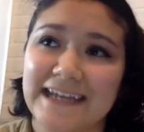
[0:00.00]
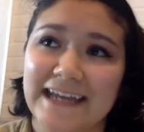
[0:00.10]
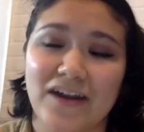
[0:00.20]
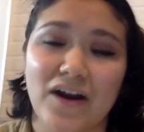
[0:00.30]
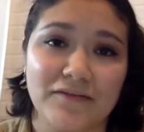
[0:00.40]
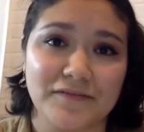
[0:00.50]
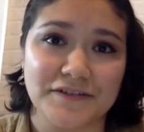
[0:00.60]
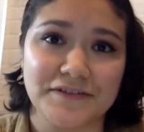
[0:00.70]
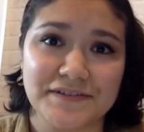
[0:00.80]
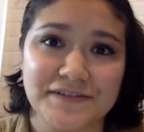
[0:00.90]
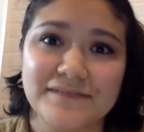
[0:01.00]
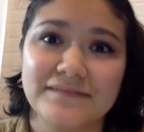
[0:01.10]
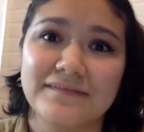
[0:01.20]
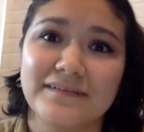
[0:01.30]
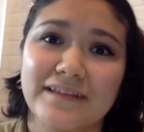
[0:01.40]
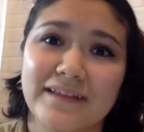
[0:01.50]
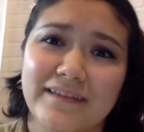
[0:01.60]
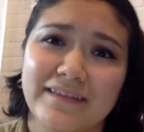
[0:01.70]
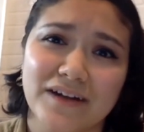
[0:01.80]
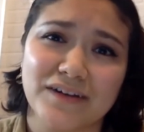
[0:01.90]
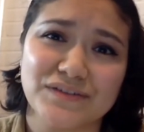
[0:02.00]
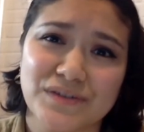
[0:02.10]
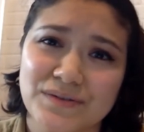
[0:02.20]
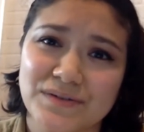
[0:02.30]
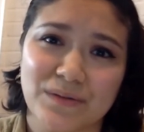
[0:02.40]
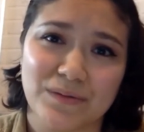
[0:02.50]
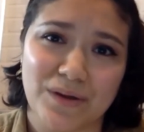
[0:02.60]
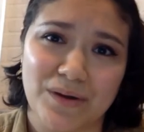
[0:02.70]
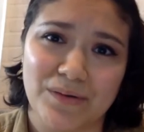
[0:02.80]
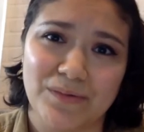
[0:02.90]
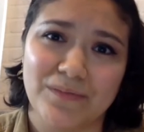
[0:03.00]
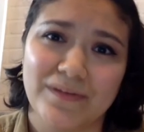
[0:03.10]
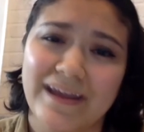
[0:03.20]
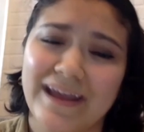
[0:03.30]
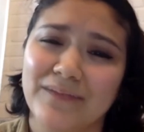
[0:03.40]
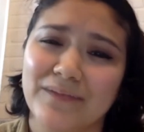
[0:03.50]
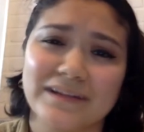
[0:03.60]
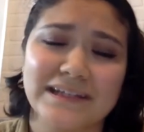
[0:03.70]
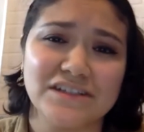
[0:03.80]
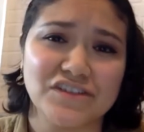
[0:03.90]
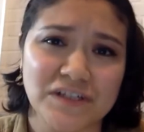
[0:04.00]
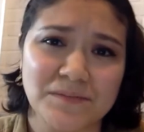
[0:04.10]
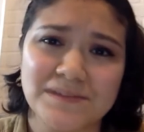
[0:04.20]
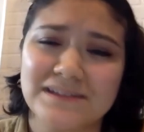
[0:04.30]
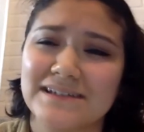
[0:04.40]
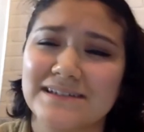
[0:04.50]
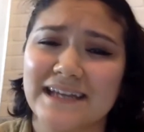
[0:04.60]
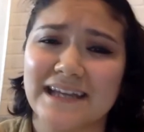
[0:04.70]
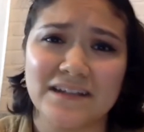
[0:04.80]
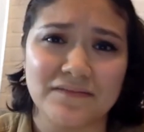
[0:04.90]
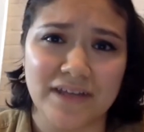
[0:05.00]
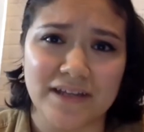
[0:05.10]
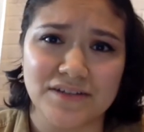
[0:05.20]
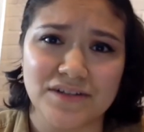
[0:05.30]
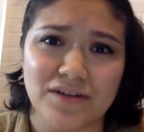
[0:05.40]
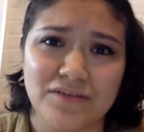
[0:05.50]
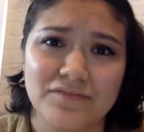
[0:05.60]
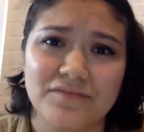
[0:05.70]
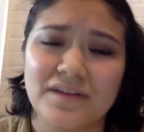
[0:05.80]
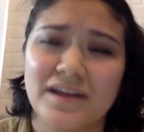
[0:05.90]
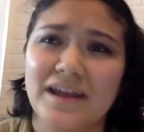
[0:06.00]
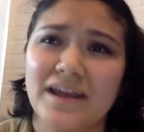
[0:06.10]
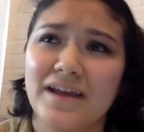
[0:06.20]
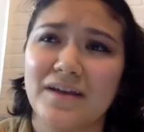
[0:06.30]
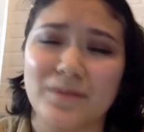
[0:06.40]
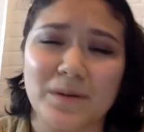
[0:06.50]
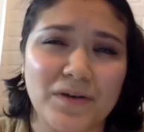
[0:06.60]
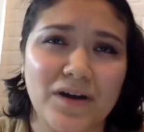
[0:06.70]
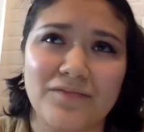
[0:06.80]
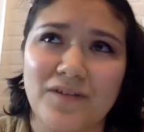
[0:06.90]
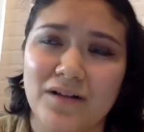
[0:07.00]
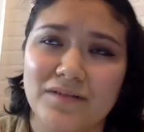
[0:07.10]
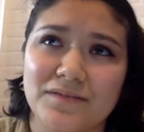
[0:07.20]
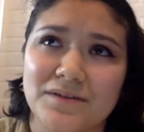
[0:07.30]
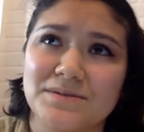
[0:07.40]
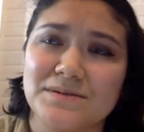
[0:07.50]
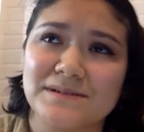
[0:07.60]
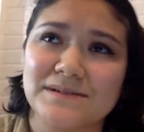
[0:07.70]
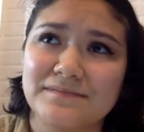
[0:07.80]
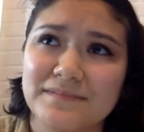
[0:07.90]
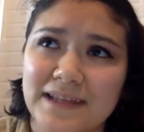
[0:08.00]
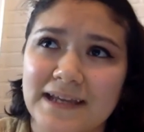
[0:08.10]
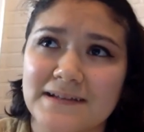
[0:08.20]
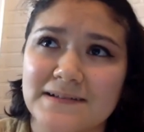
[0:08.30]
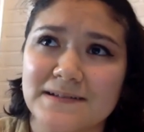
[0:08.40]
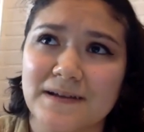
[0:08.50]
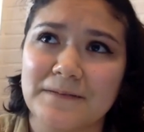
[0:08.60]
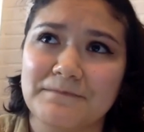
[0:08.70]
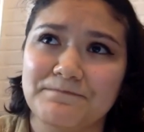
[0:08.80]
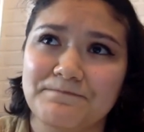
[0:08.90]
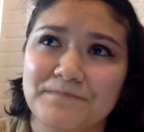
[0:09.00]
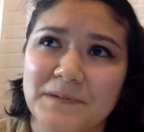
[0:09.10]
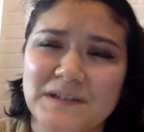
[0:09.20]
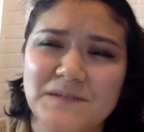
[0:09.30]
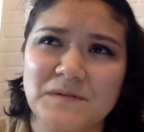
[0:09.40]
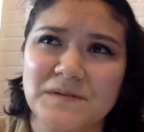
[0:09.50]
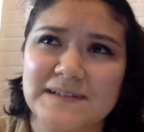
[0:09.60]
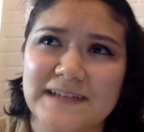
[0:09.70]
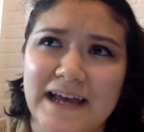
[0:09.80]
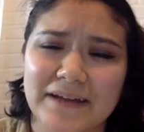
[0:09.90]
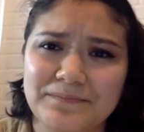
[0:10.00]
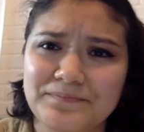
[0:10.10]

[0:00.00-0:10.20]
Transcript: offers that are so low and really get gypped and taken advantage of, ripped off, all of those things. It makes me really sad